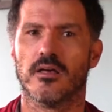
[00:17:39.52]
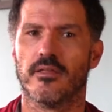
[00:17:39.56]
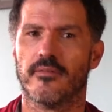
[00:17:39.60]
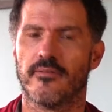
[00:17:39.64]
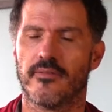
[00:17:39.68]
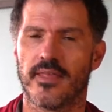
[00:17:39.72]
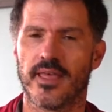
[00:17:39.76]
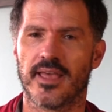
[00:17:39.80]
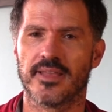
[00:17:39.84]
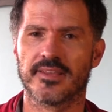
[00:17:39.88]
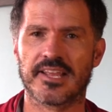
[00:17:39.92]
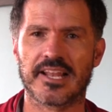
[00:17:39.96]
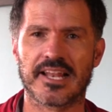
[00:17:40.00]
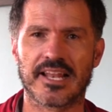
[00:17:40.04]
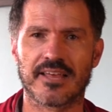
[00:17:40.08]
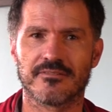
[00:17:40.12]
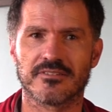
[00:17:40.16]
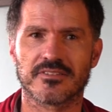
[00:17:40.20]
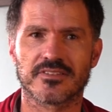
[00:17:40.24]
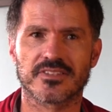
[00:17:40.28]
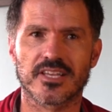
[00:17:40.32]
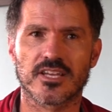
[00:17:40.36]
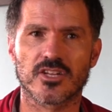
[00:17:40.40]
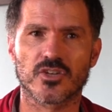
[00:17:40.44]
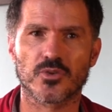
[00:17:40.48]
Then
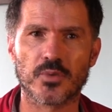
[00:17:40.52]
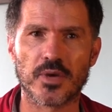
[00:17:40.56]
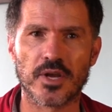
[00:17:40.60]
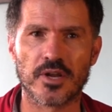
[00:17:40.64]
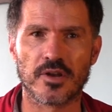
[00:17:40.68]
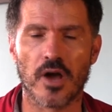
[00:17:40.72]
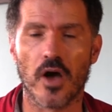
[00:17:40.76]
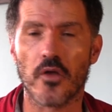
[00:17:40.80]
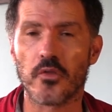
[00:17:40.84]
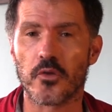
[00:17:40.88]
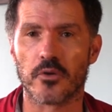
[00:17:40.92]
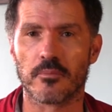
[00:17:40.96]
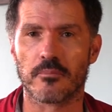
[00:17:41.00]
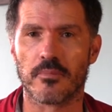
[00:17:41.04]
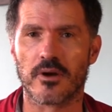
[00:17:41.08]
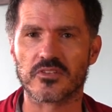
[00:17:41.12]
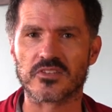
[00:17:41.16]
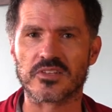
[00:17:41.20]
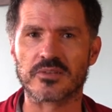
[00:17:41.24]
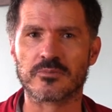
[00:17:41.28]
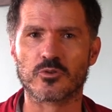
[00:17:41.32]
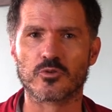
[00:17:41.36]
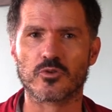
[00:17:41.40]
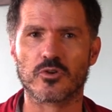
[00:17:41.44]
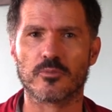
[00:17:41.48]
11th century, another
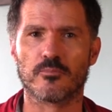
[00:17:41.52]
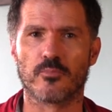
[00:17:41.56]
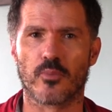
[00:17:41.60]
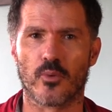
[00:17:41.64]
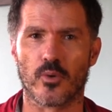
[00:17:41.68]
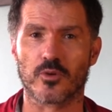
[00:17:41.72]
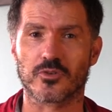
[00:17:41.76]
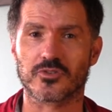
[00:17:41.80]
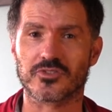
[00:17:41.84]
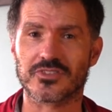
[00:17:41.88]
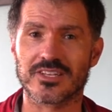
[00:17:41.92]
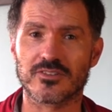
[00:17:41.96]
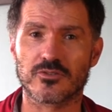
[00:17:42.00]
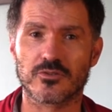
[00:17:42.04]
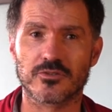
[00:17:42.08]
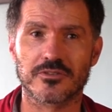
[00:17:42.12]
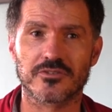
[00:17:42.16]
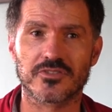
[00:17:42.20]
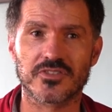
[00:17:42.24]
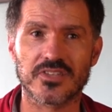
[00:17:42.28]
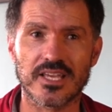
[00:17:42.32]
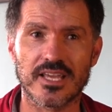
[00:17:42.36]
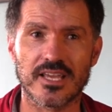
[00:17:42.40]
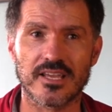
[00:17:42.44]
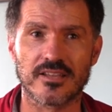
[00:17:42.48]
Muslim group burst into
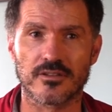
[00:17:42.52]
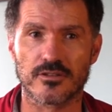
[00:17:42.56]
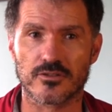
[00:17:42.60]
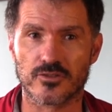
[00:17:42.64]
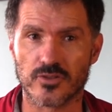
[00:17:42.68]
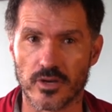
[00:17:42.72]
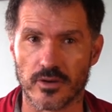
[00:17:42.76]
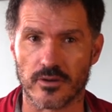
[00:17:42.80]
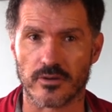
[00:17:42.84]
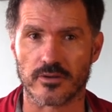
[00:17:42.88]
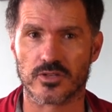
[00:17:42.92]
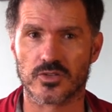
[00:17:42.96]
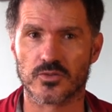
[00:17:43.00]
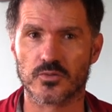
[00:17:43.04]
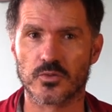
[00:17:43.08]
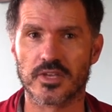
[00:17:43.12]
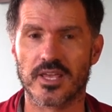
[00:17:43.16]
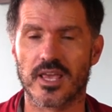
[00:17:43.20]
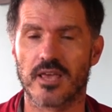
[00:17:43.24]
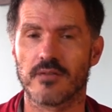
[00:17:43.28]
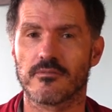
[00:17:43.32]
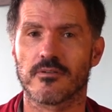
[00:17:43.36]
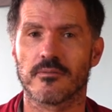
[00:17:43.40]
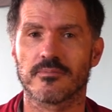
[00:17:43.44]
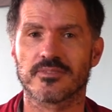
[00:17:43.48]
the scene, the Turks, who
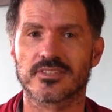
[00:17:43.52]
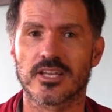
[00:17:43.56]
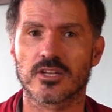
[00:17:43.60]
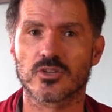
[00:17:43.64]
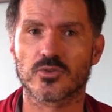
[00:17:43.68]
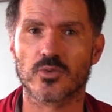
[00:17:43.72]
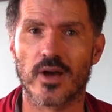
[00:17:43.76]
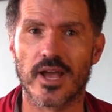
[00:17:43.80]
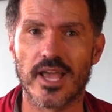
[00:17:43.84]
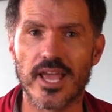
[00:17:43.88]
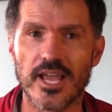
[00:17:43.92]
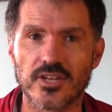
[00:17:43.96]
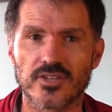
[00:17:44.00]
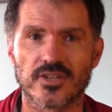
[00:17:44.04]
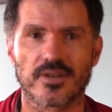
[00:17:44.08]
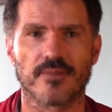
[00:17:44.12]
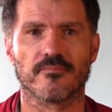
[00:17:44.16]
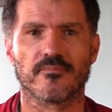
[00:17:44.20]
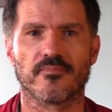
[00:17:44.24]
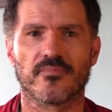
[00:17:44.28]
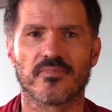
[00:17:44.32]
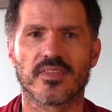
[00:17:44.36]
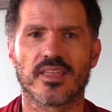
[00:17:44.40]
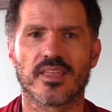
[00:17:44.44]
came from Central Asia.